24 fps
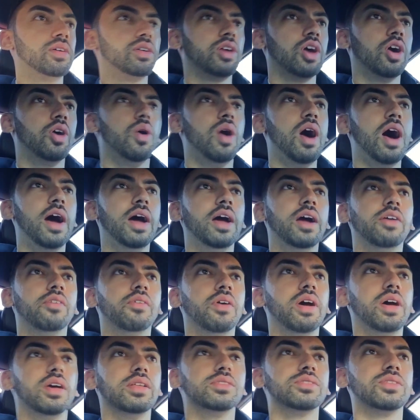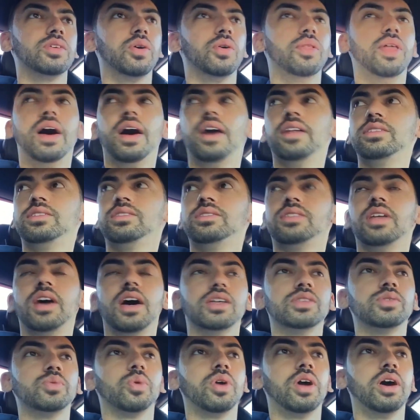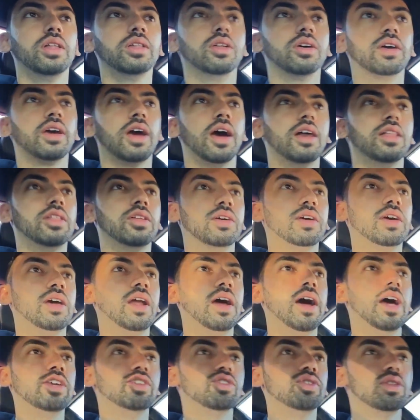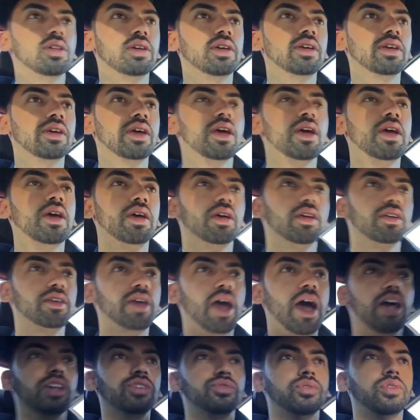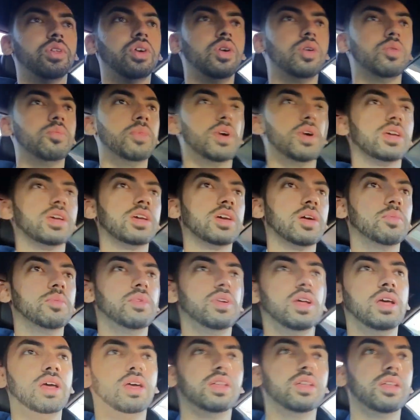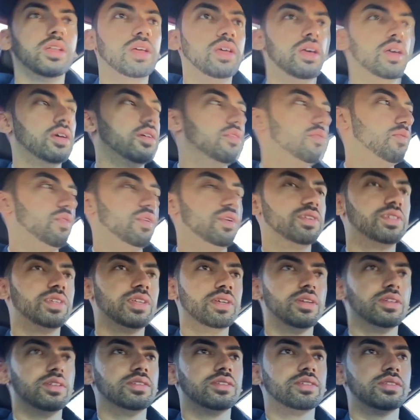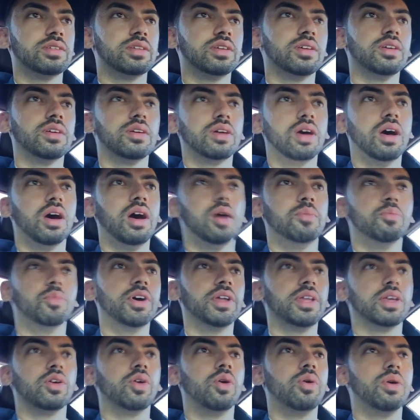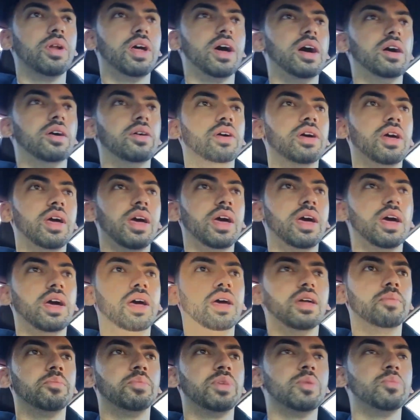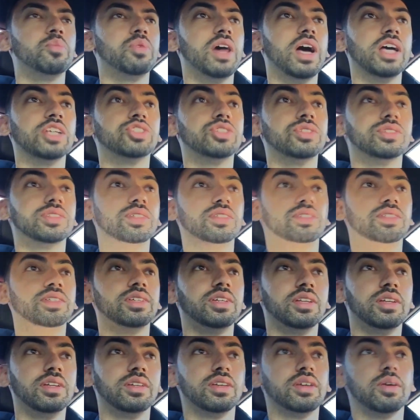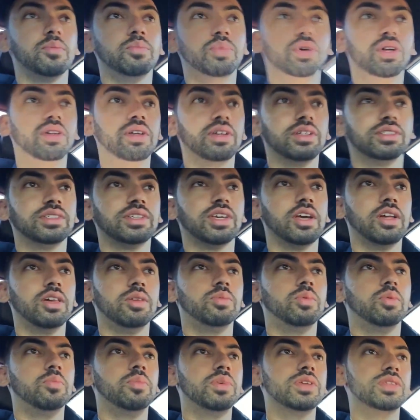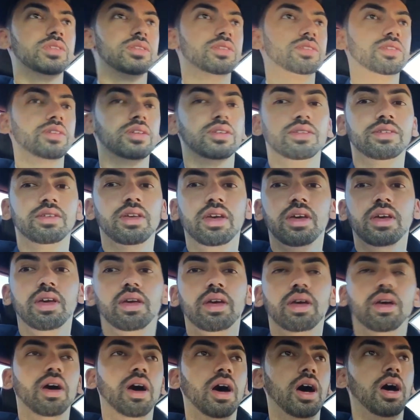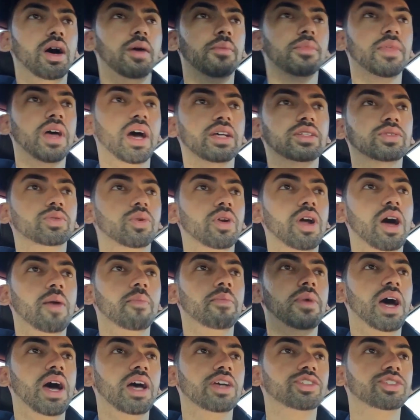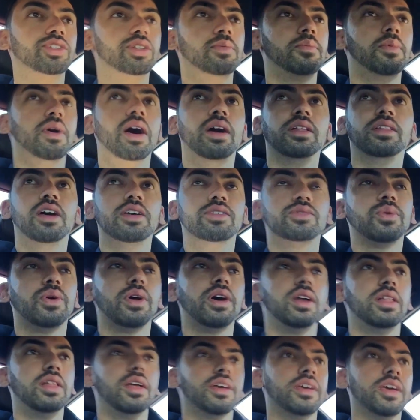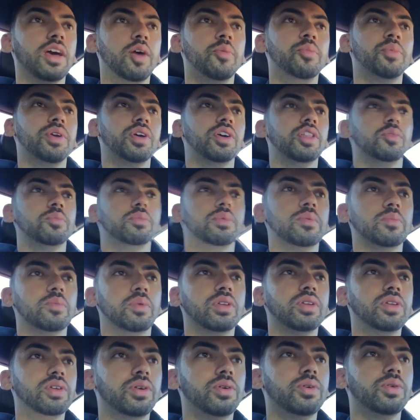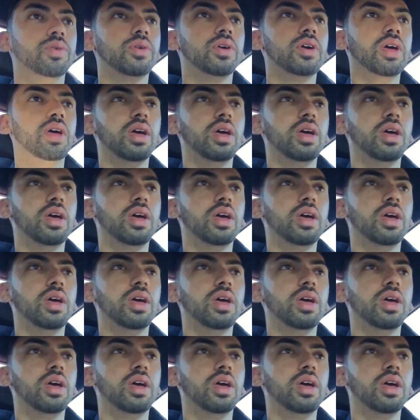go higher, right? So that's what I look at. I look at actually cash flow, coming in versus money going out, and people actually succeeding and building scalable businesses. That's what I'm passionate about. That's what I like helping other people do,